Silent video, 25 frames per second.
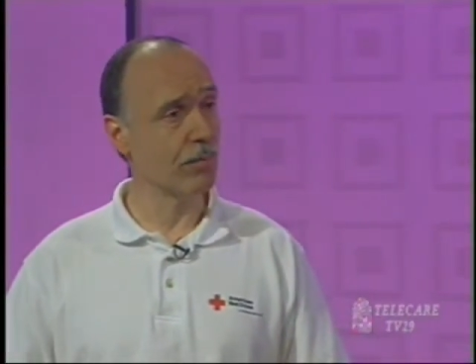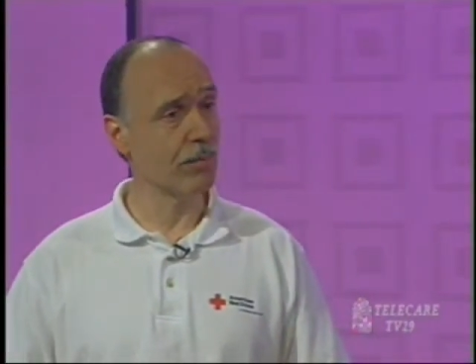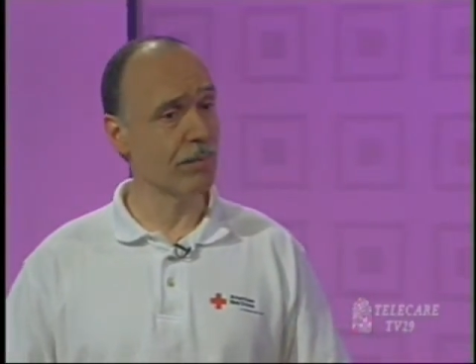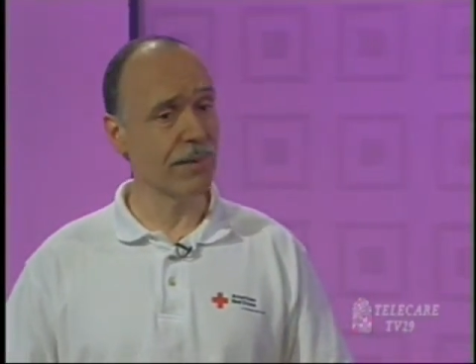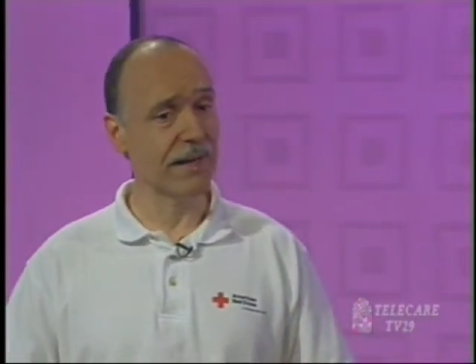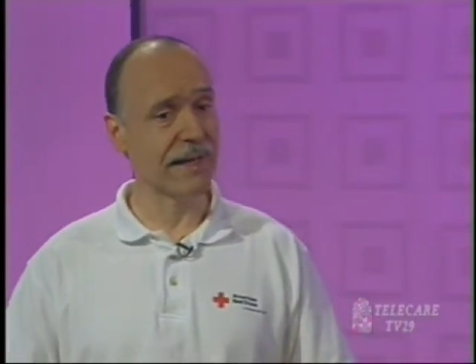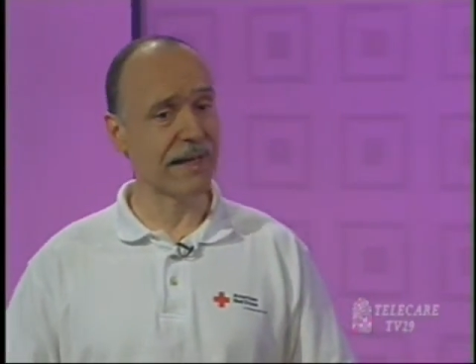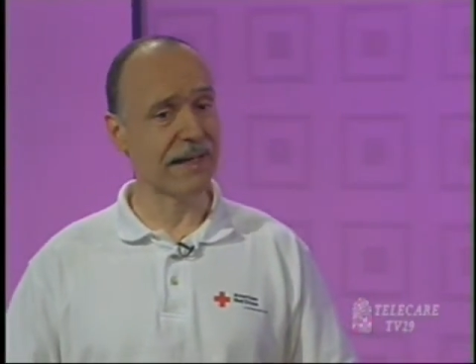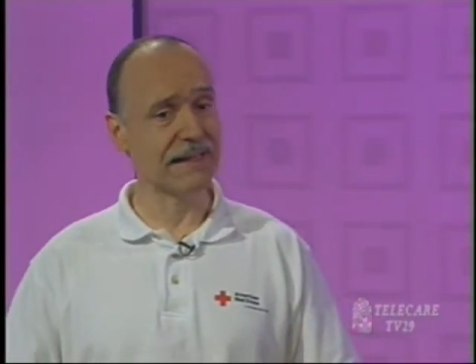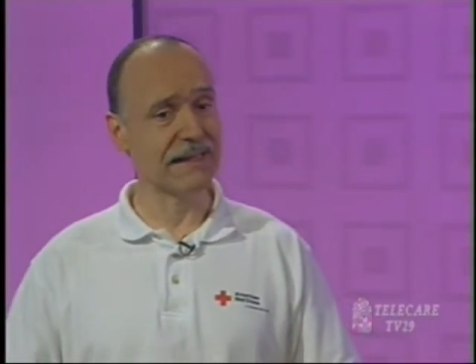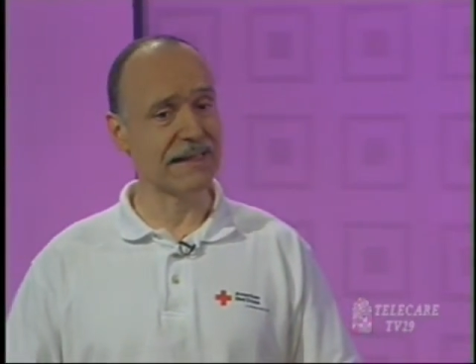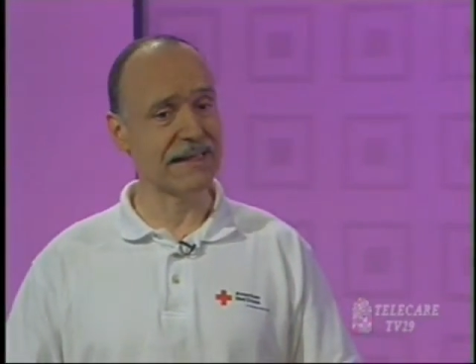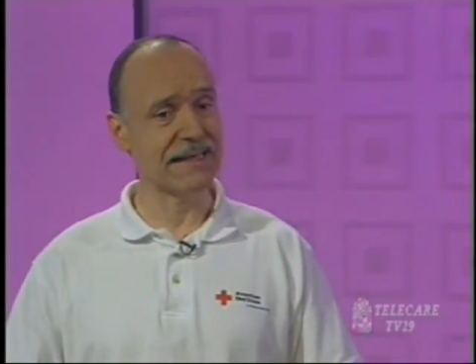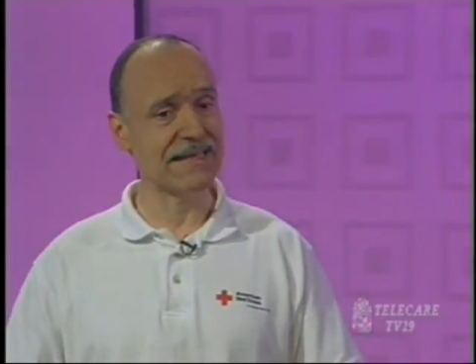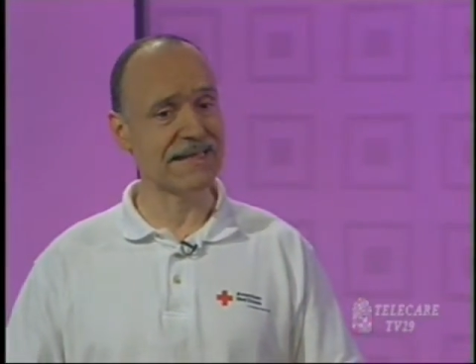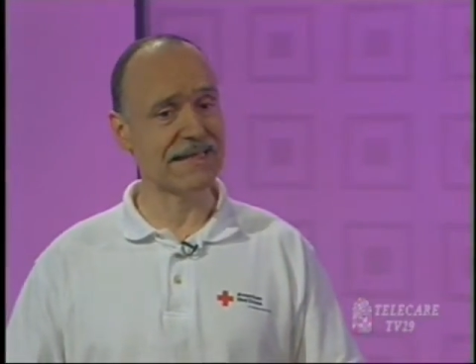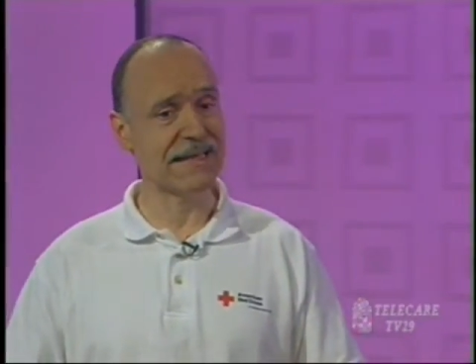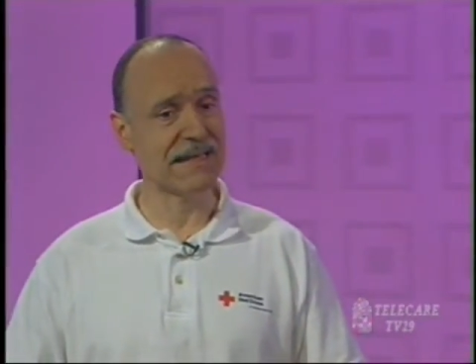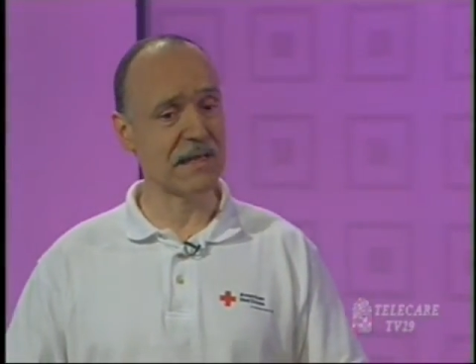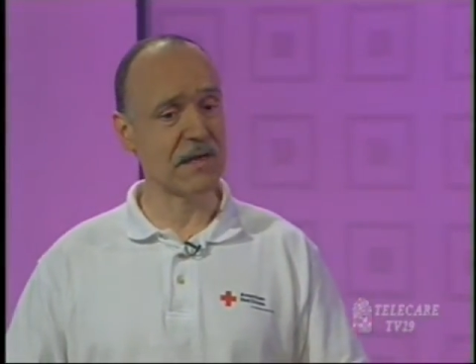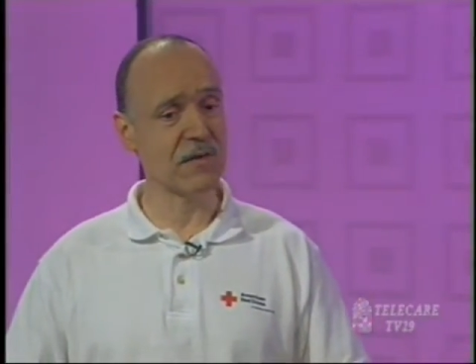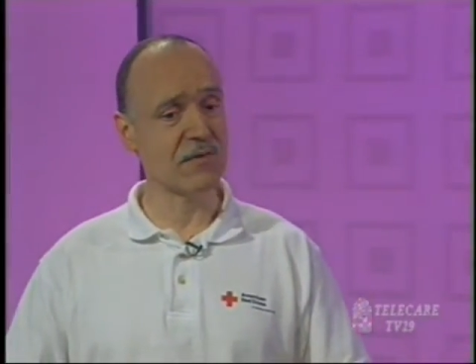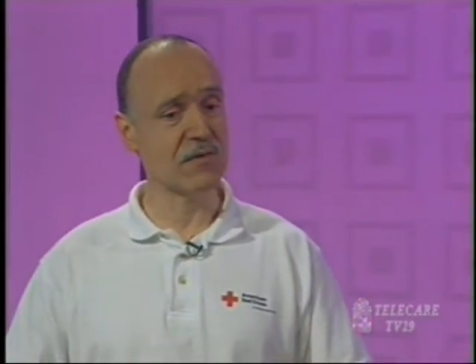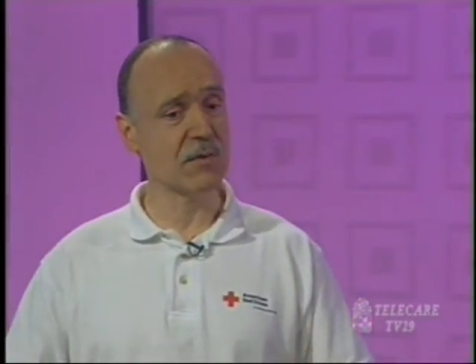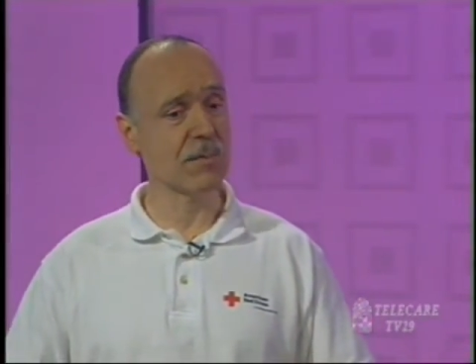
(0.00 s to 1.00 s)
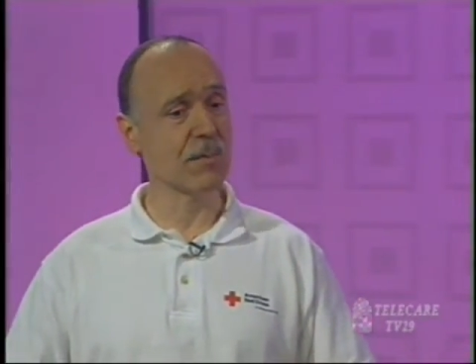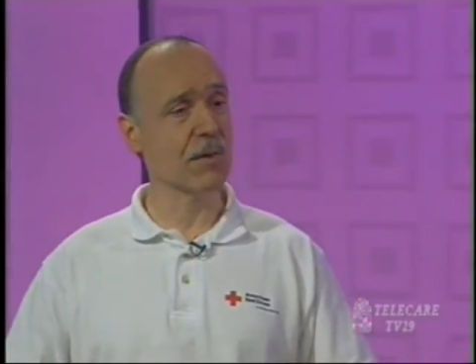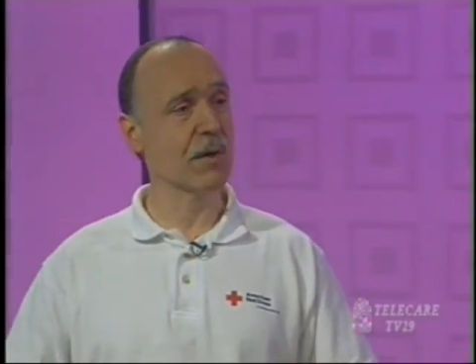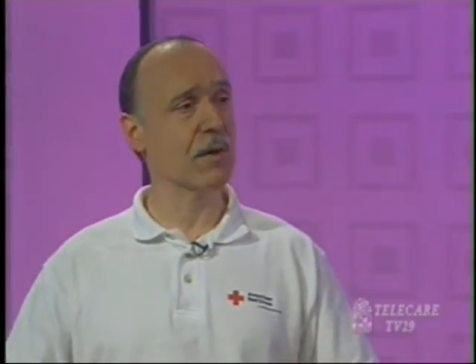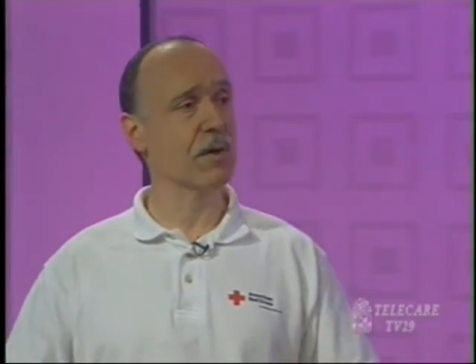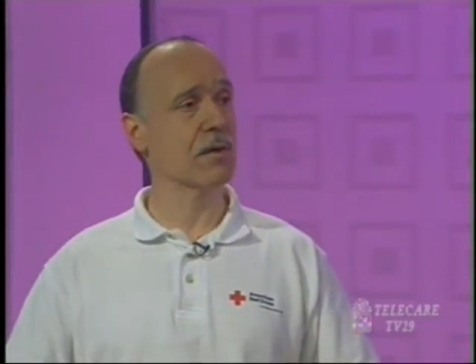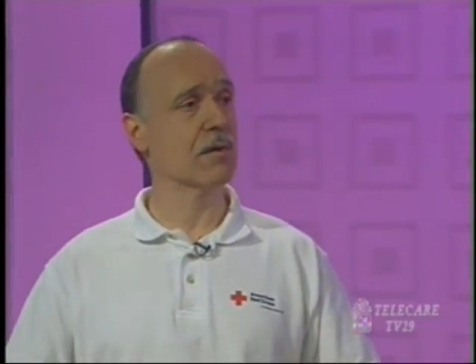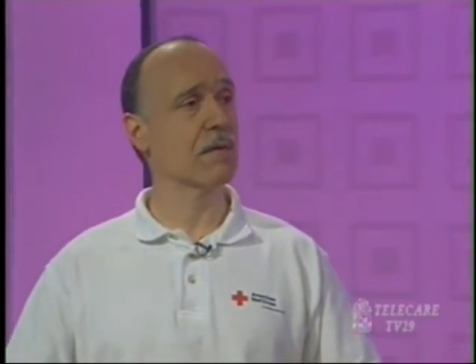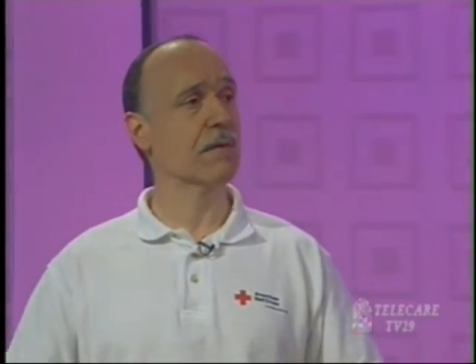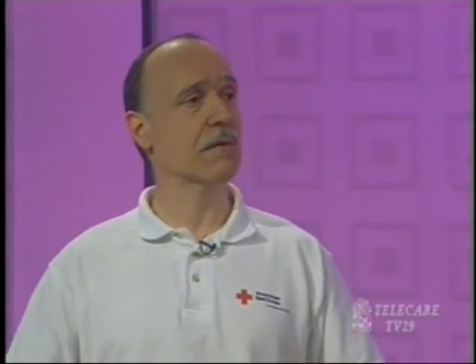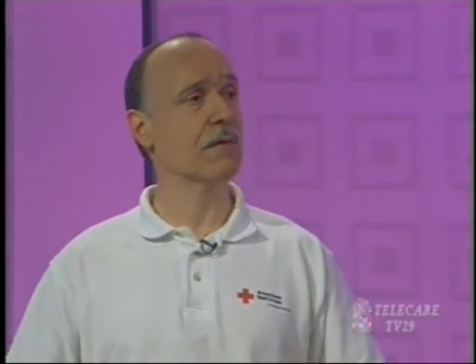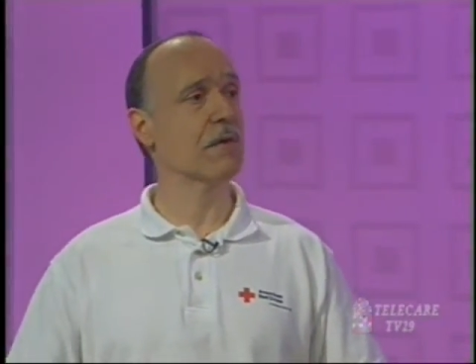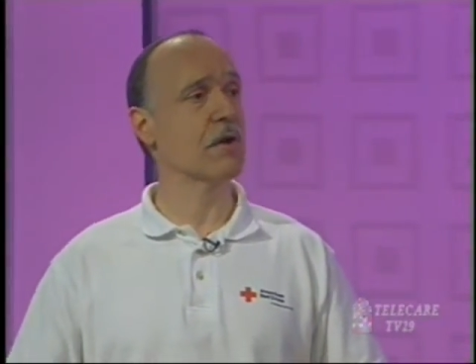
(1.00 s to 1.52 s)
but at least it gives them
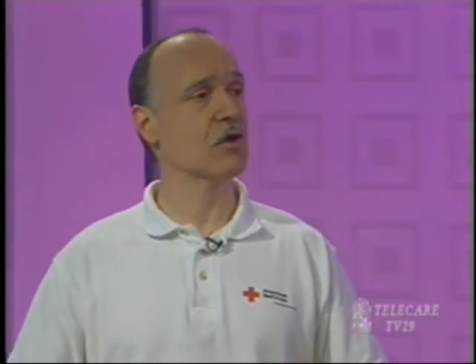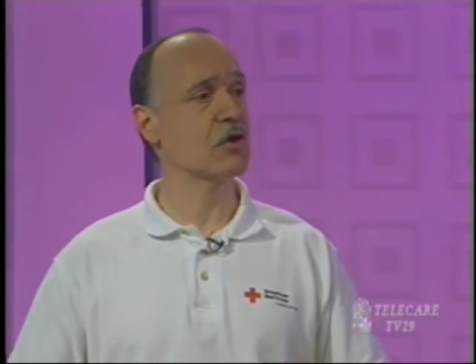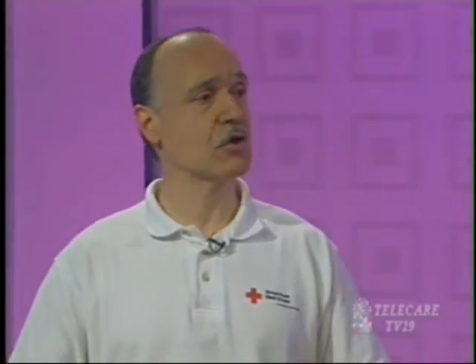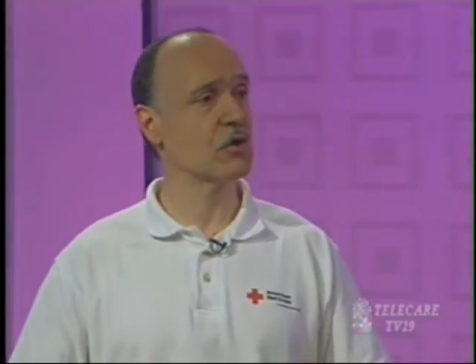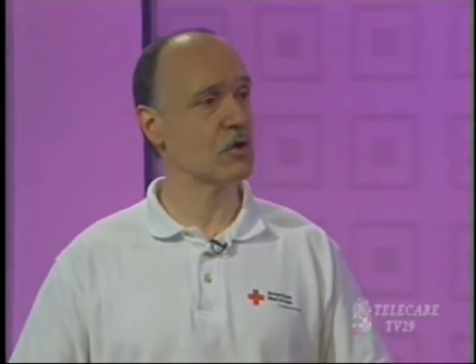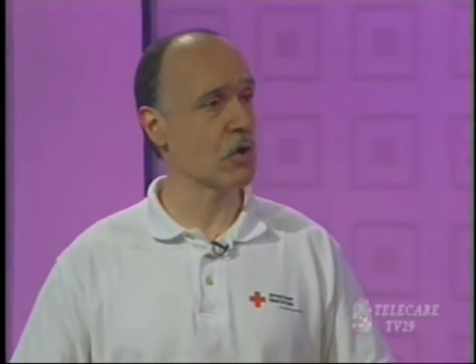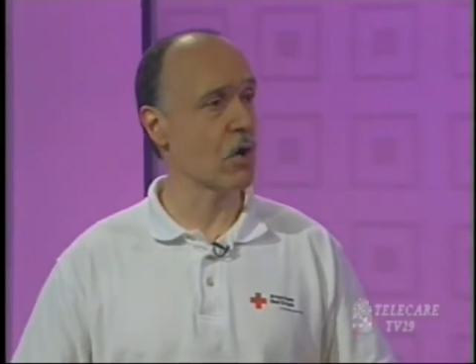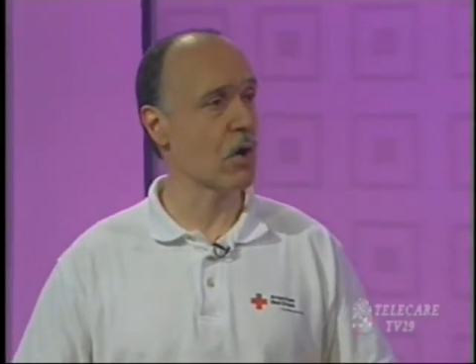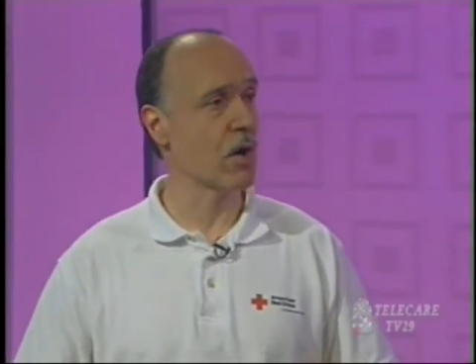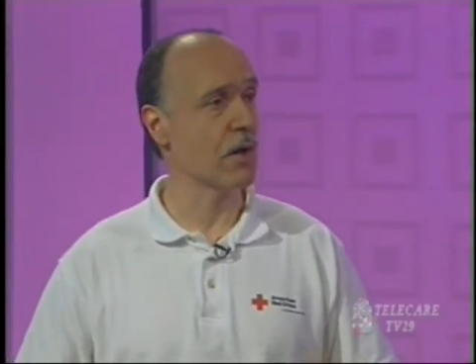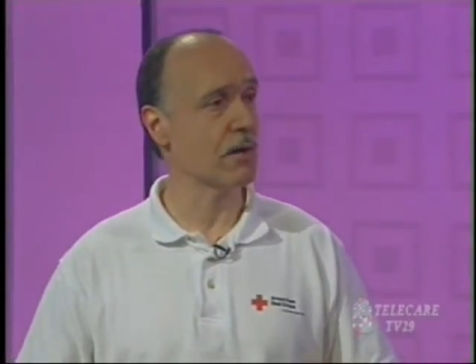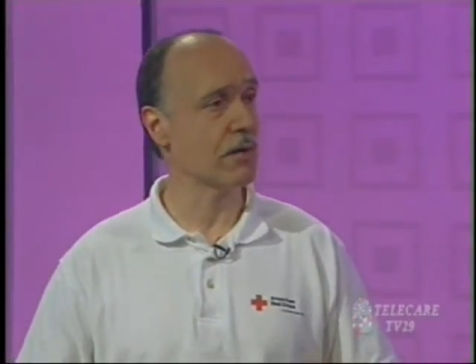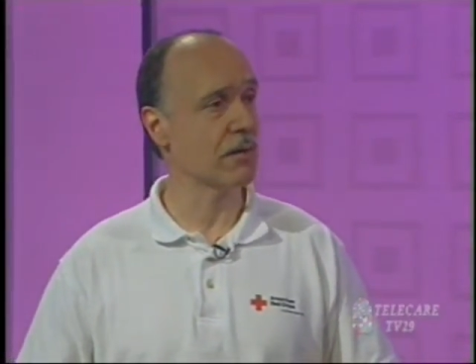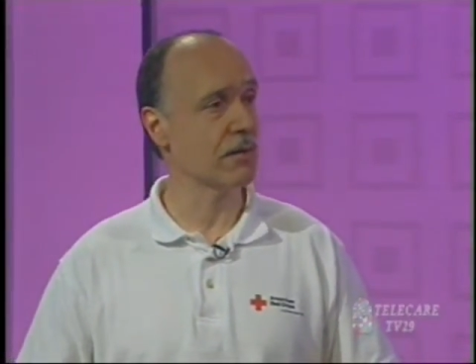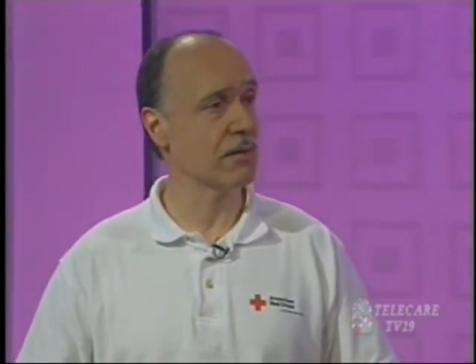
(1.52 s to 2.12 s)
another fresh start.